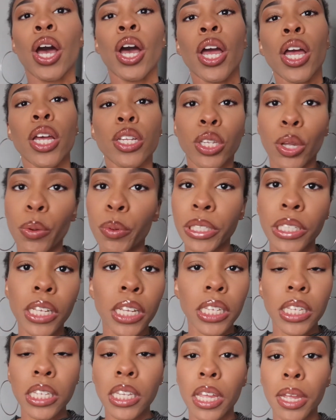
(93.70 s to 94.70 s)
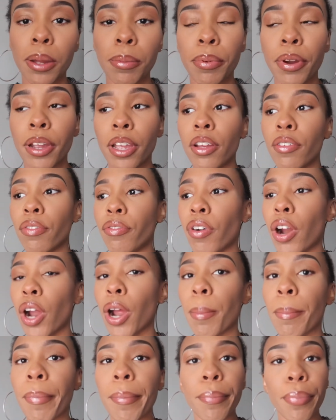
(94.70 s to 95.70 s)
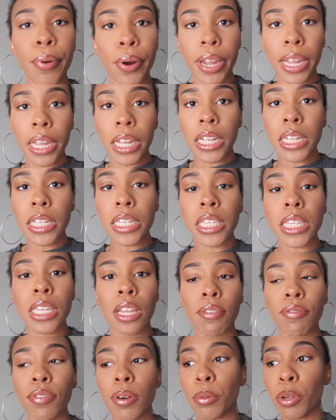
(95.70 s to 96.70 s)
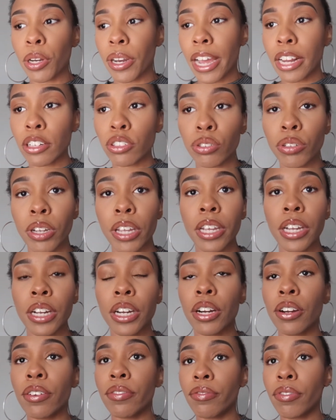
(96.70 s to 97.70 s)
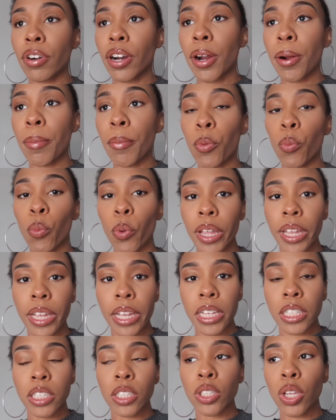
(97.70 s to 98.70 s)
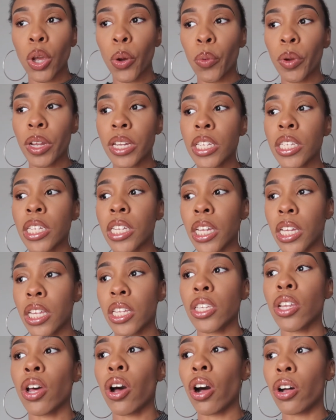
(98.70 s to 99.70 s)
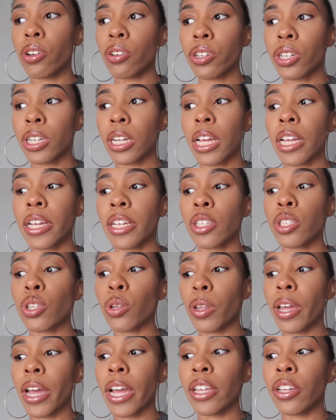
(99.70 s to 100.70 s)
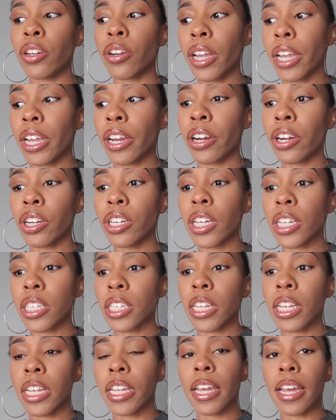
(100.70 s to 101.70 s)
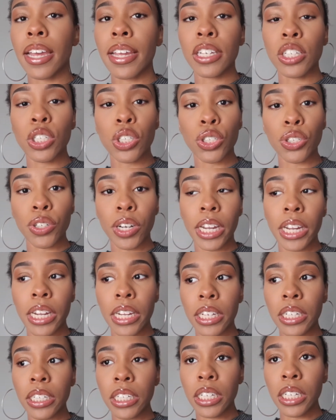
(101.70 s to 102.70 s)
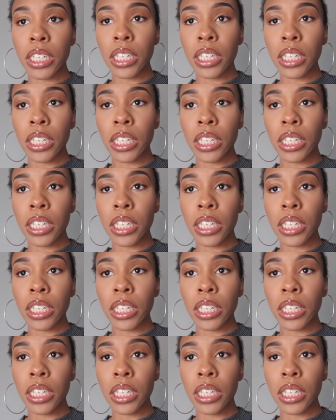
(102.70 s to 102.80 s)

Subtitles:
it's always good to take a break from braids, from your natural hair, from wigs. It's always good to alternate so that your hair doesn't get trained